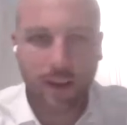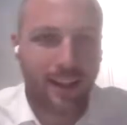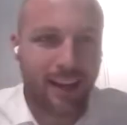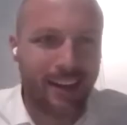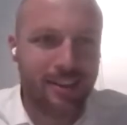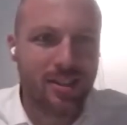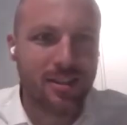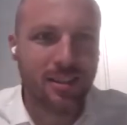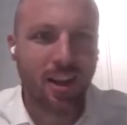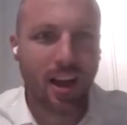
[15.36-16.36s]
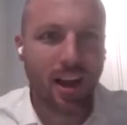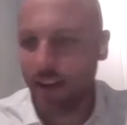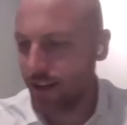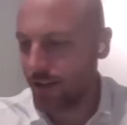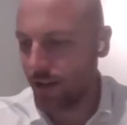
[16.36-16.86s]
quite a large
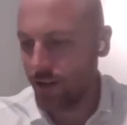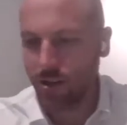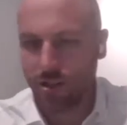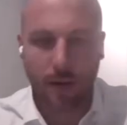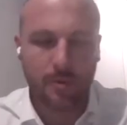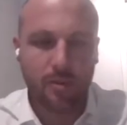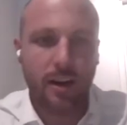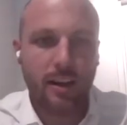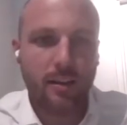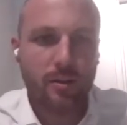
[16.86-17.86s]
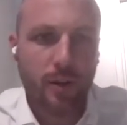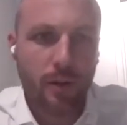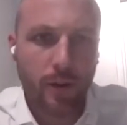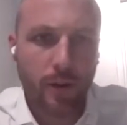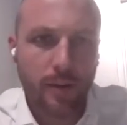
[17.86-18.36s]
slide deck, so I'll just jump straight into
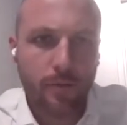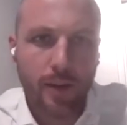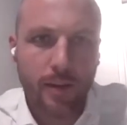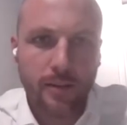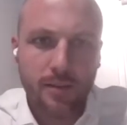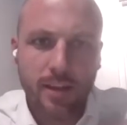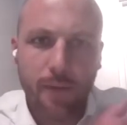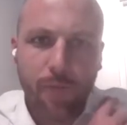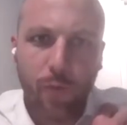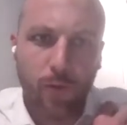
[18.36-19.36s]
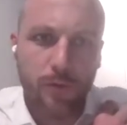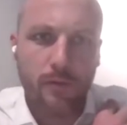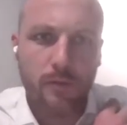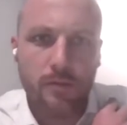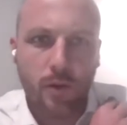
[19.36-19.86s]
it. We can tap forward
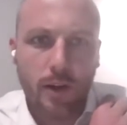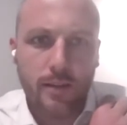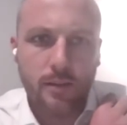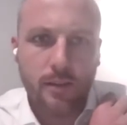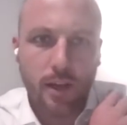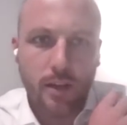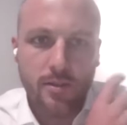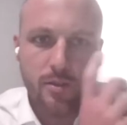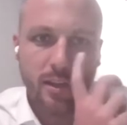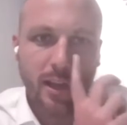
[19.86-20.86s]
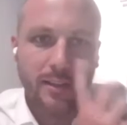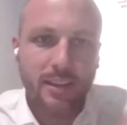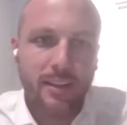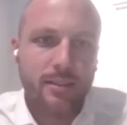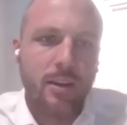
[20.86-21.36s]
twice, two slides.
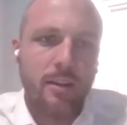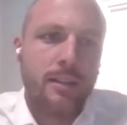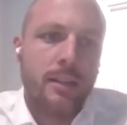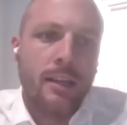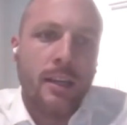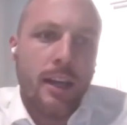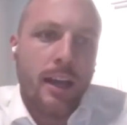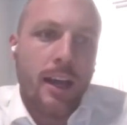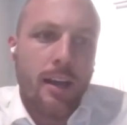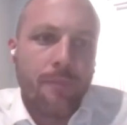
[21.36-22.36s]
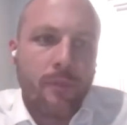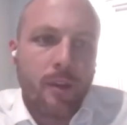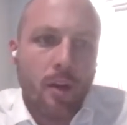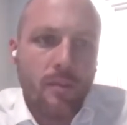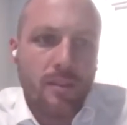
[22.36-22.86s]
Thanks, guys.
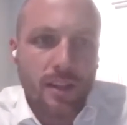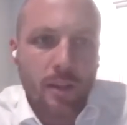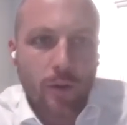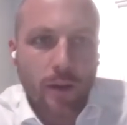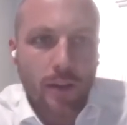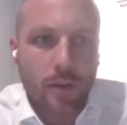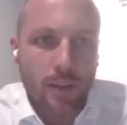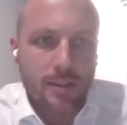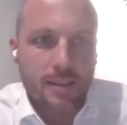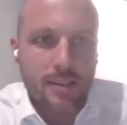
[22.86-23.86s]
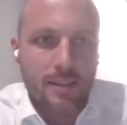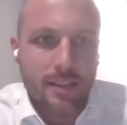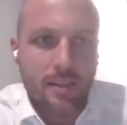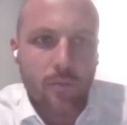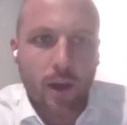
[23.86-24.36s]
Obviously, this is
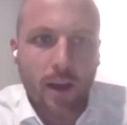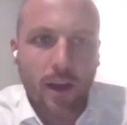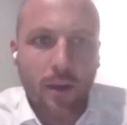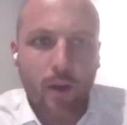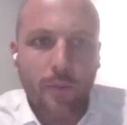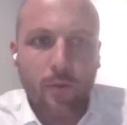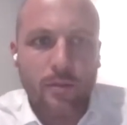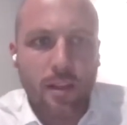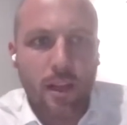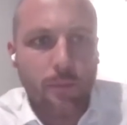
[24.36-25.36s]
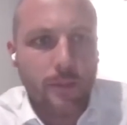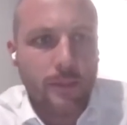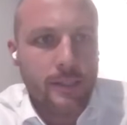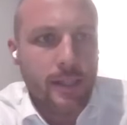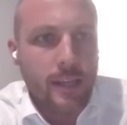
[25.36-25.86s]
listed. One more slide,
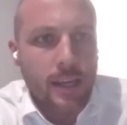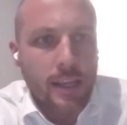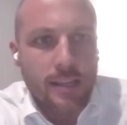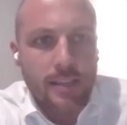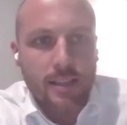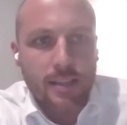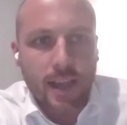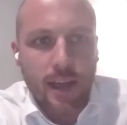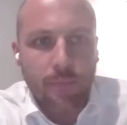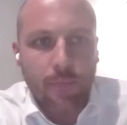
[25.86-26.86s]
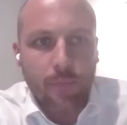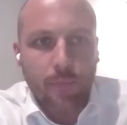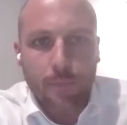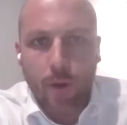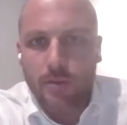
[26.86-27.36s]
please. This is
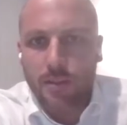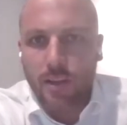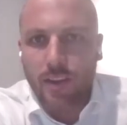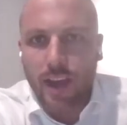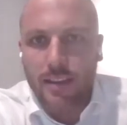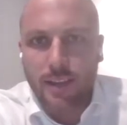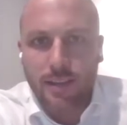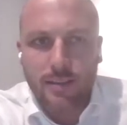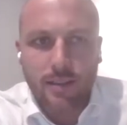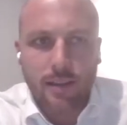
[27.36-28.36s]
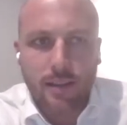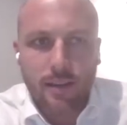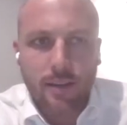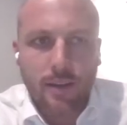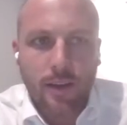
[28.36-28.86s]
being posted on the ASX
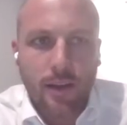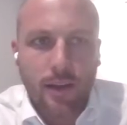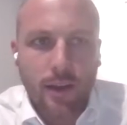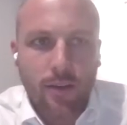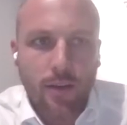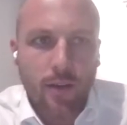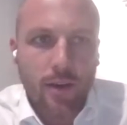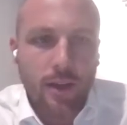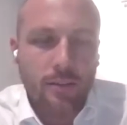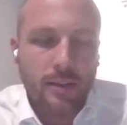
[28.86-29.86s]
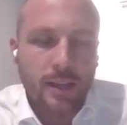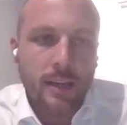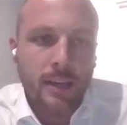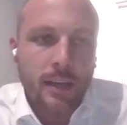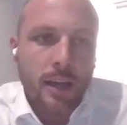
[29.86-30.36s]
under our code ELT.